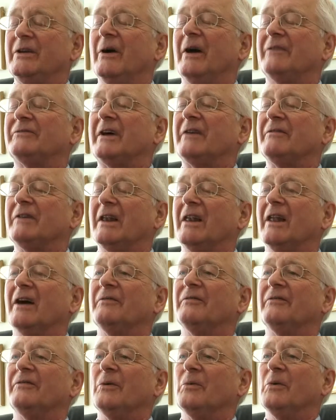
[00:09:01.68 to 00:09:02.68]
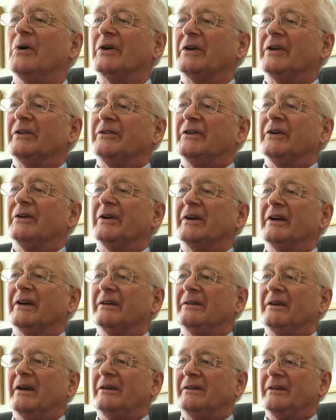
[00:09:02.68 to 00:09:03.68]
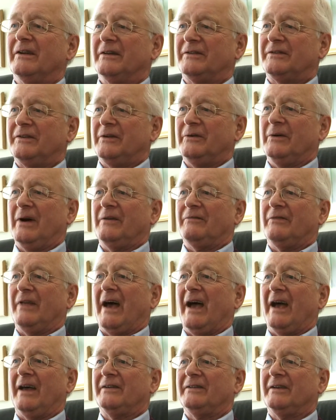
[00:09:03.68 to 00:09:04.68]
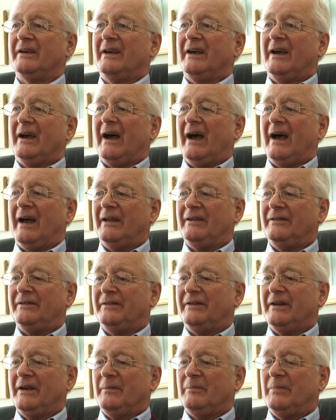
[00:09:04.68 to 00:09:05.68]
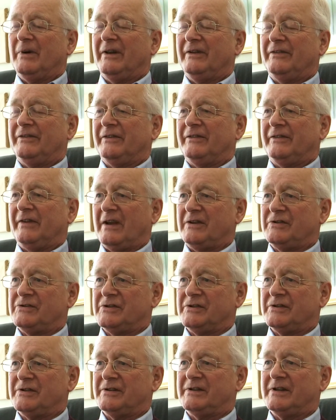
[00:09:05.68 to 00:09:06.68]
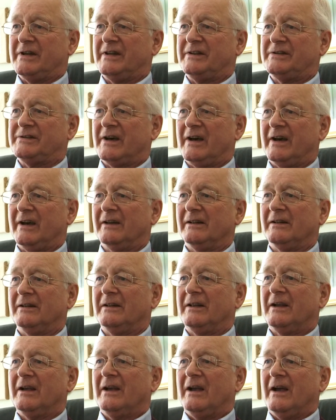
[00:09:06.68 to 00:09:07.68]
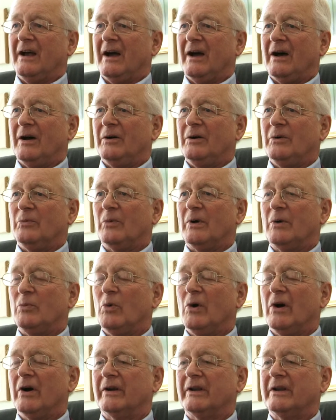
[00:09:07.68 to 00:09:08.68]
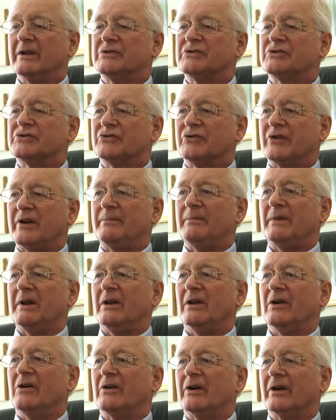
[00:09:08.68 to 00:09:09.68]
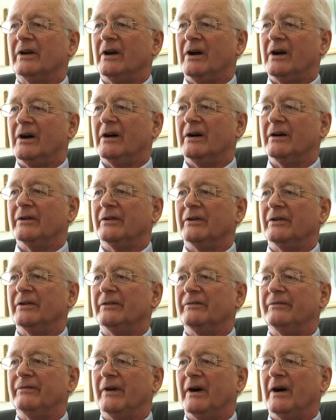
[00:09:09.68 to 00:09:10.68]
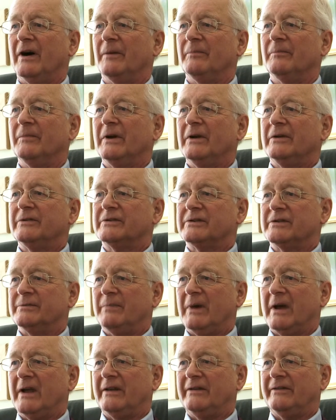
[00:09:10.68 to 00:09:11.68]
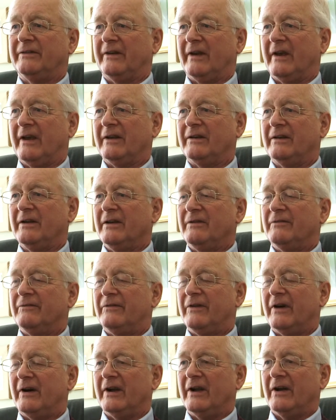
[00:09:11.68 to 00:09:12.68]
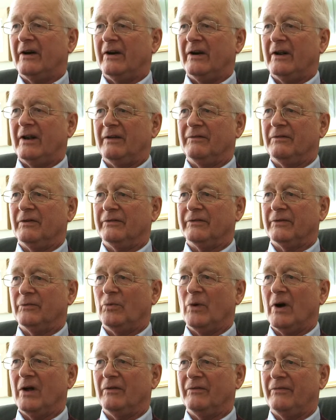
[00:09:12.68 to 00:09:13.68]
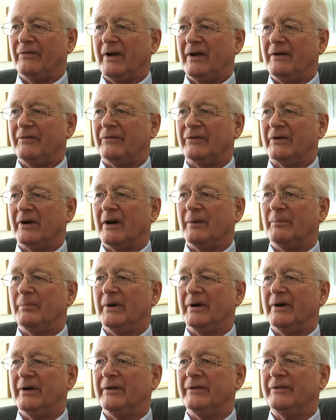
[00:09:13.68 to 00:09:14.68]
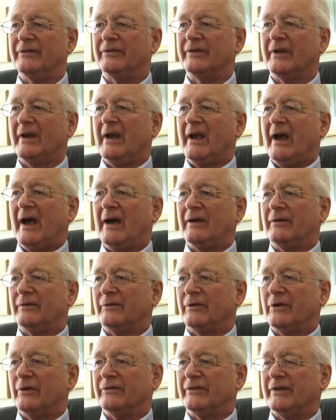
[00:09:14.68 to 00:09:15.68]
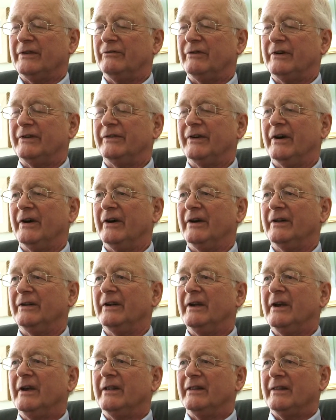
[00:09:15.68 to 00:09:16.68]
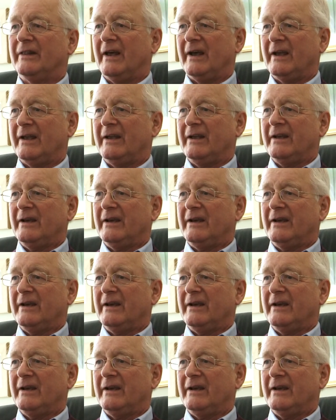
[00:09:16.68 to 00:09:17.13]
have to have a love for what you're doing, and I do have that, but it's attention to detail. We work extremely long and hard on the farm to maintain very high levels of welfare for our birds, and of course in return they